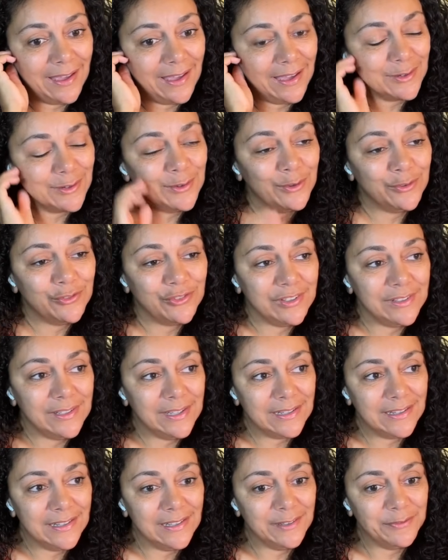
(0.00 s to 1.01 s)
don't know if she did
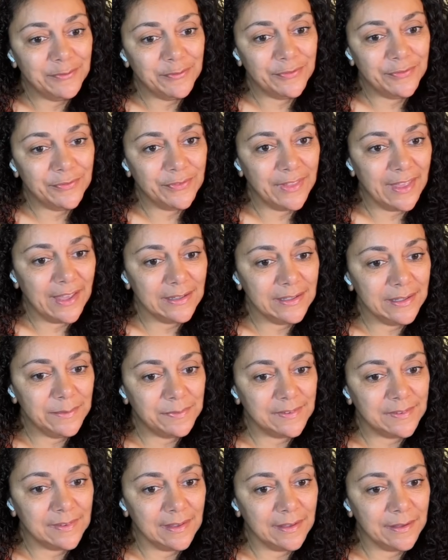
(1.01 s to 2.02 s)
enough for that lip
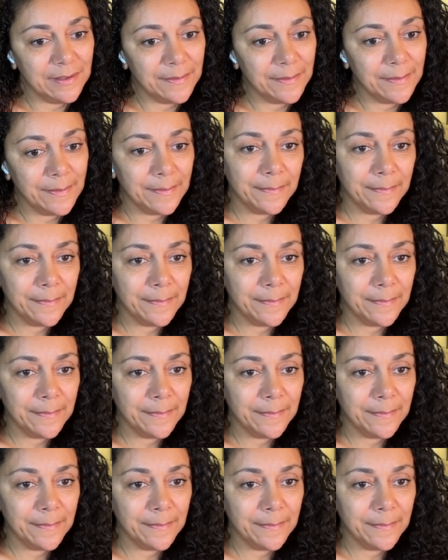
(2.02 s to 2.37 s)
sync.